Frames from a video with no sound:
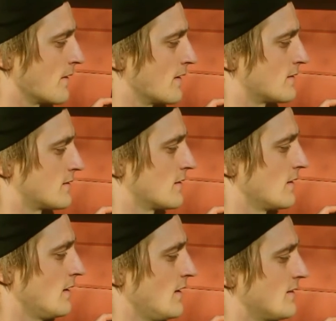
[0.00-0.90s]
it's
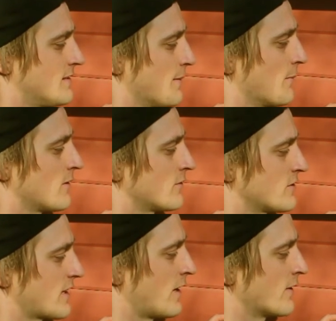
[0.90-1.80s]
similar to
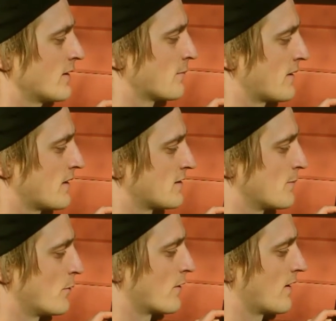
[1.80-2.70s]
scouting, but it's
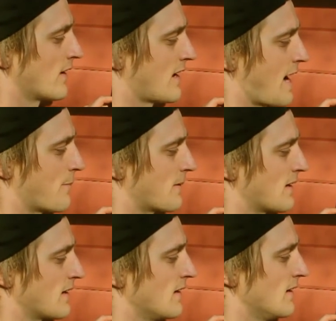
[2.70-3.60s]
more like happening